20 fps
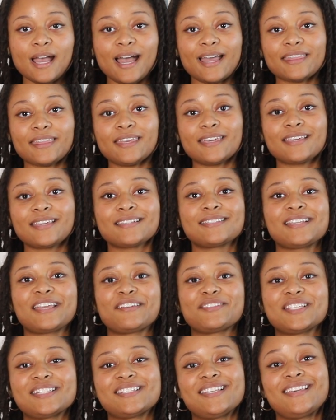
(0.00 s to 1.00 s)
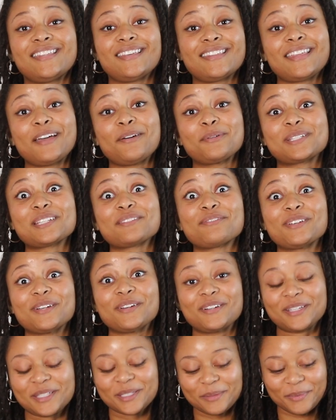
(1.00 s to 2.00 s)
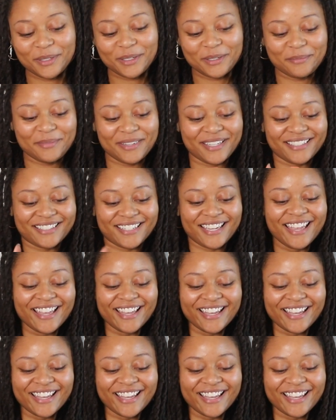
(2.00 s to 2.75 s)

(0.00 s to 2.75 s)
I think it's safe to say that that was a failed experiment.